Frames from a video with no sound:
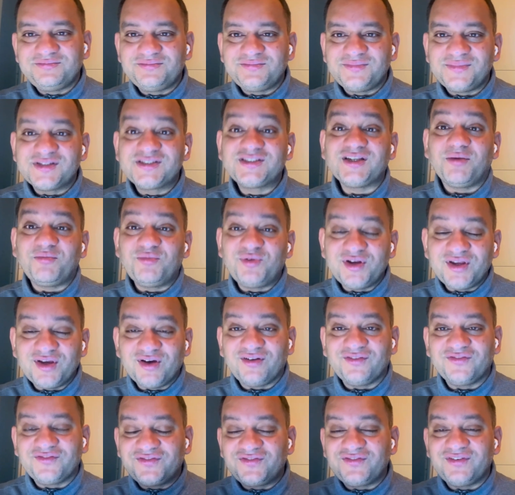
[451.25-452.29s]
summary
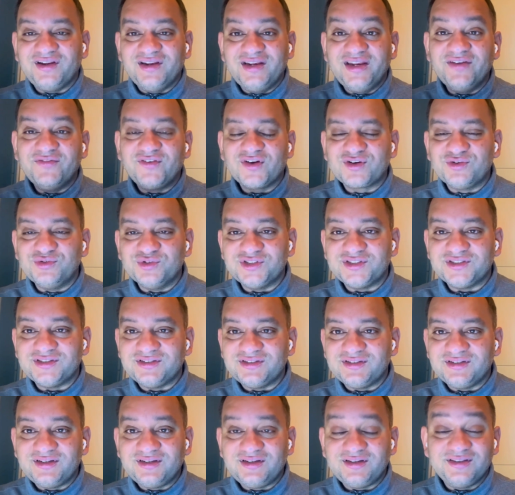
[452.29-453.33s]
of Leverkusen,
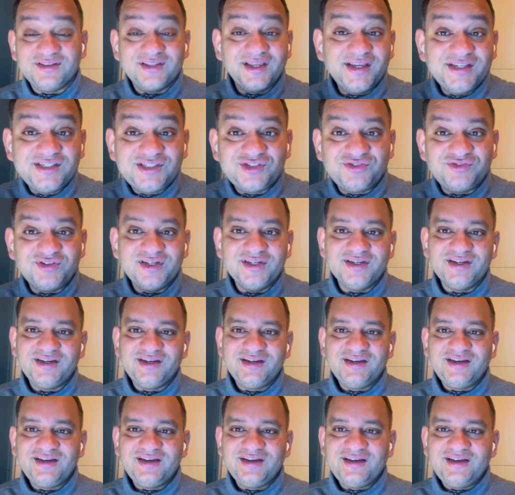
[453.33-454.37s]
the history
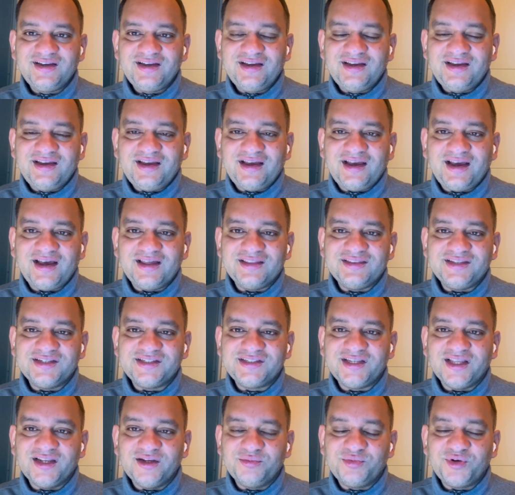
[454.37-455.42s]
and the
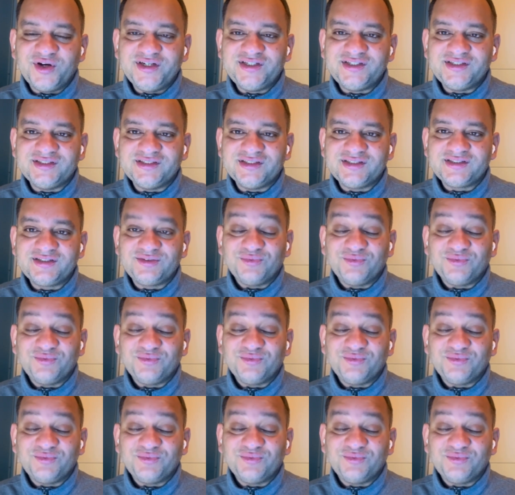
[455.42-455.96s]
celebrations.